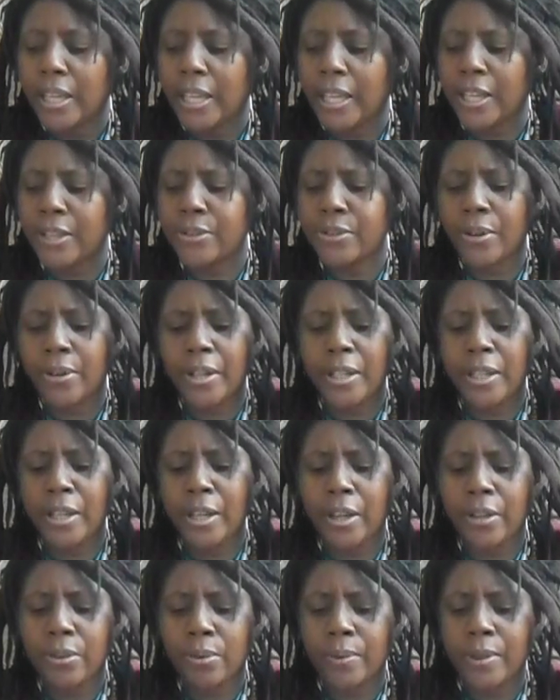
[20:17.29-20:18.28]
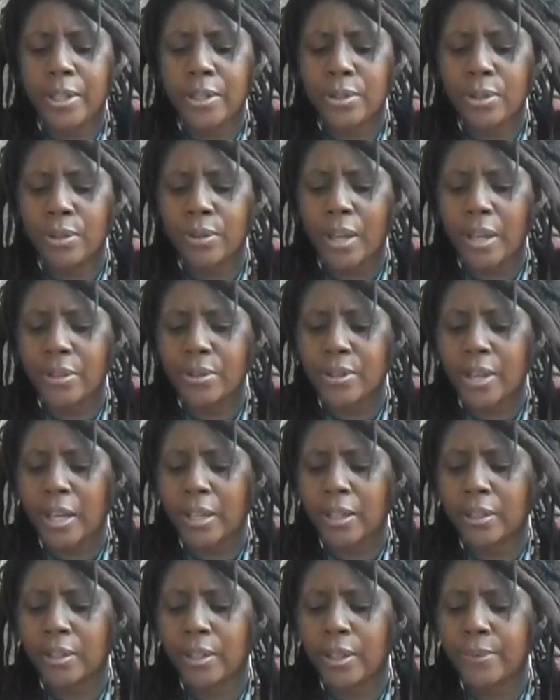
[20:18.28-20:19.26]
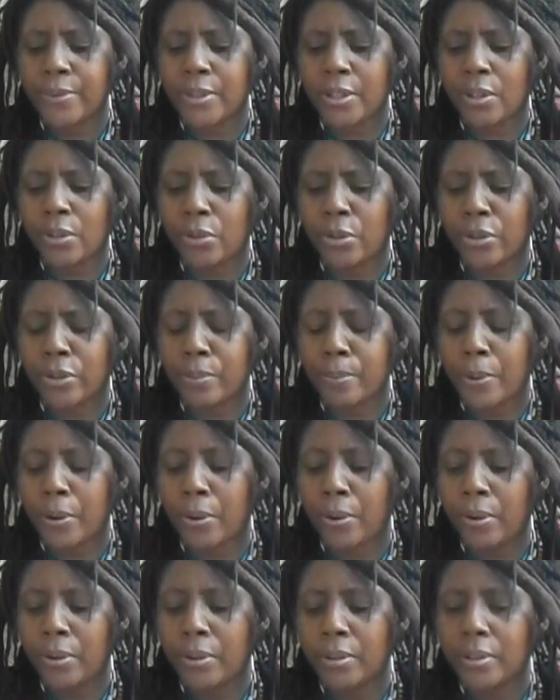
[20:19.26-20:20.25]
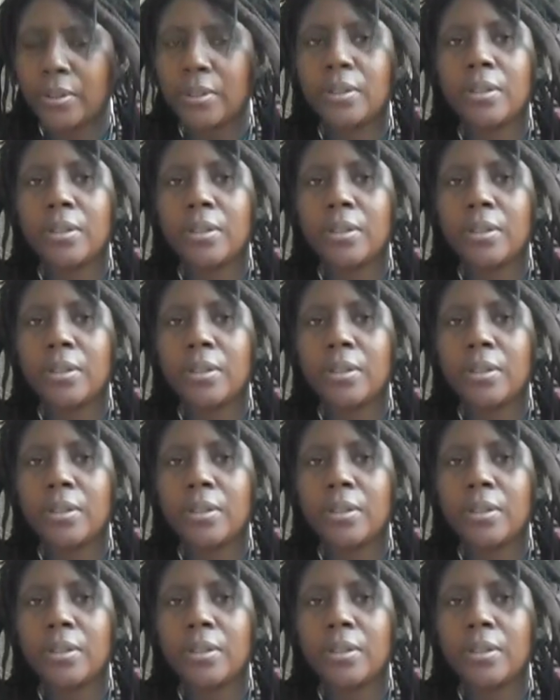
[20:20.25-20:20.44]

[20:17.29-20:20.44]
Is there any other reason that Santa lives in the North Pole?